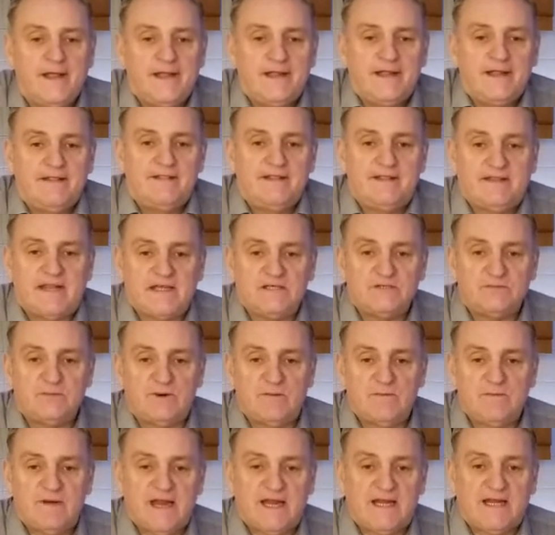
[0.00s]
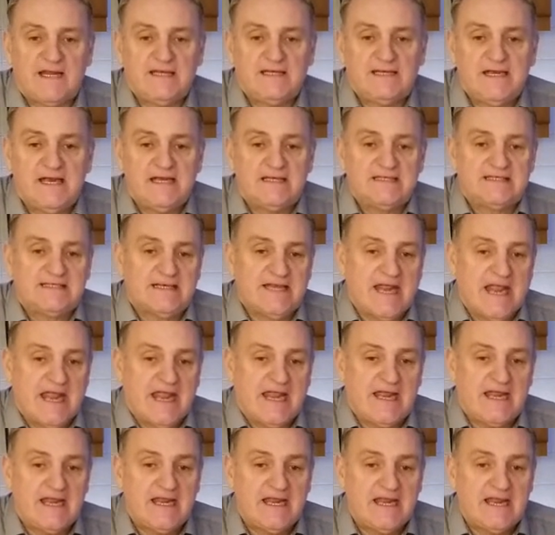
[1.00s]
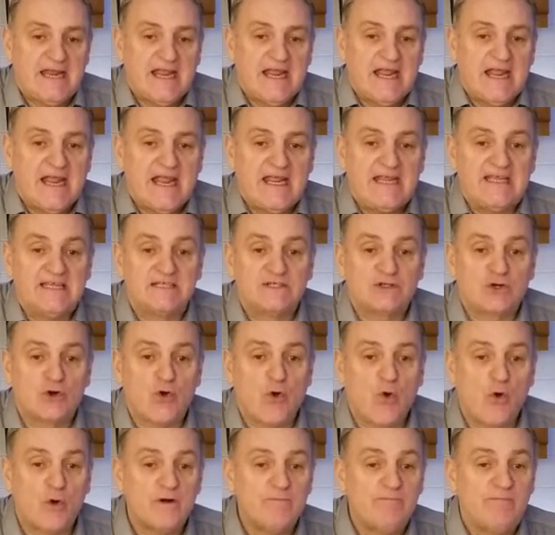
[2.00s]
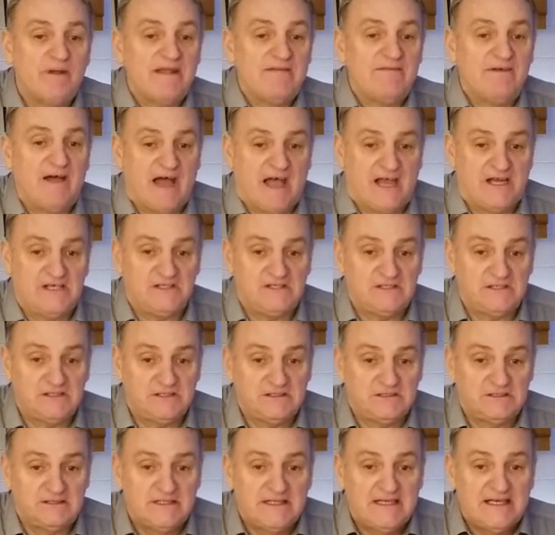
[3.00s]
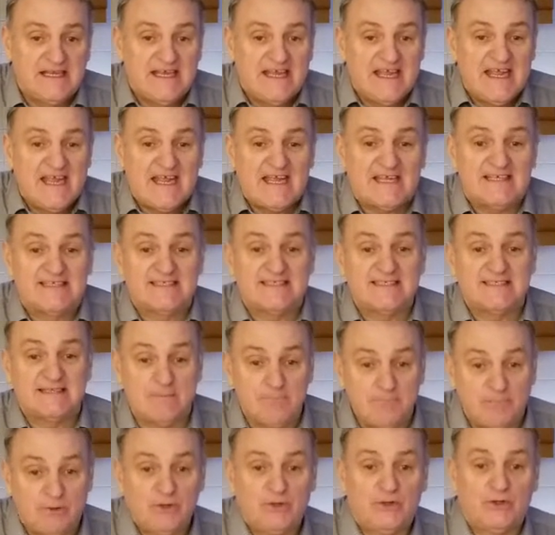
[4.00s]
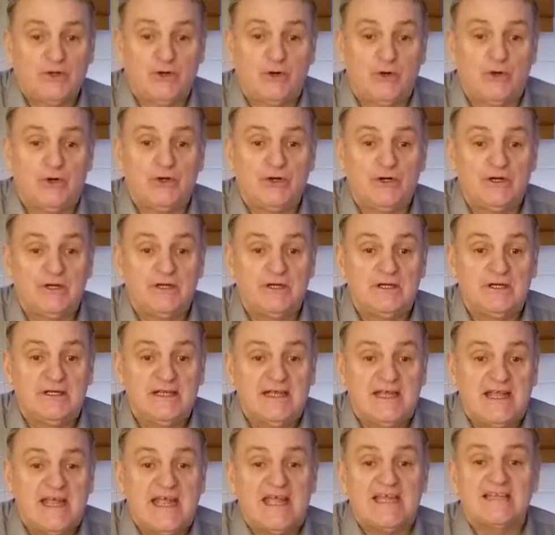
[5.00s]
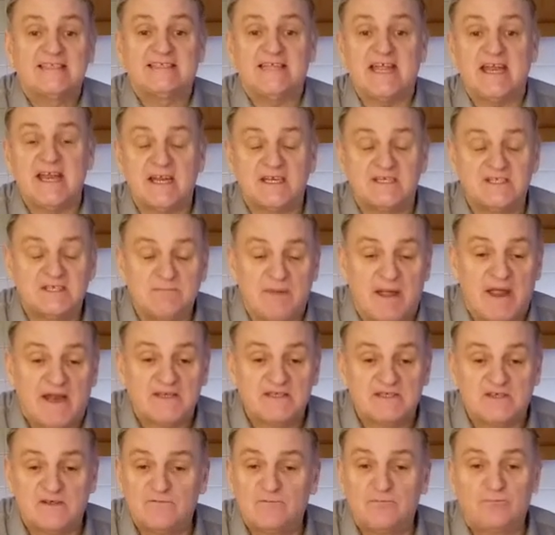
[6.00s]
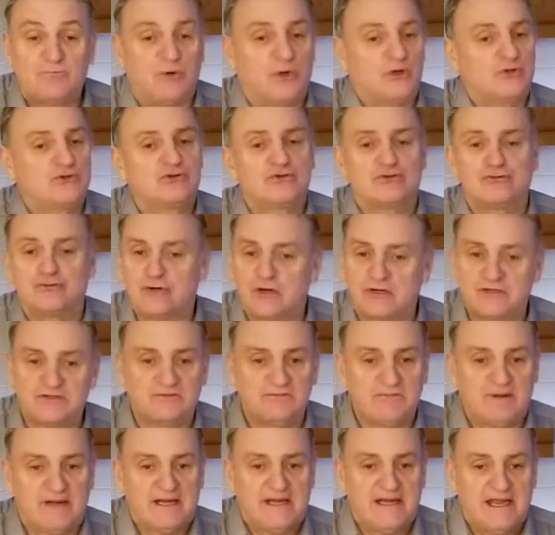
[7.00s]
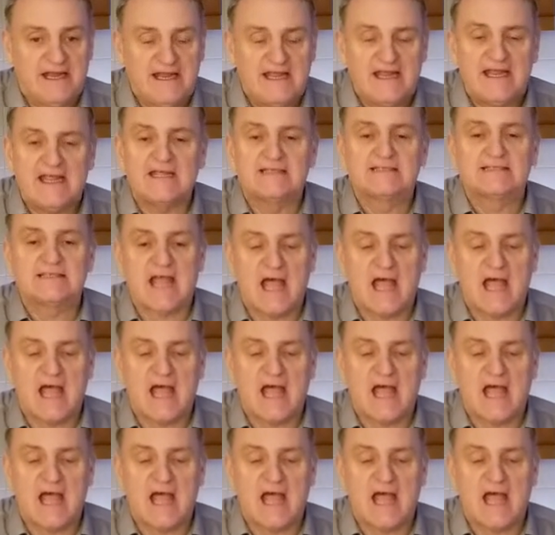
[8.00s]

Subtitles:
The dish we're making today is corned beef hash. It's simple to cook, it's inexpensive, but trust me, it's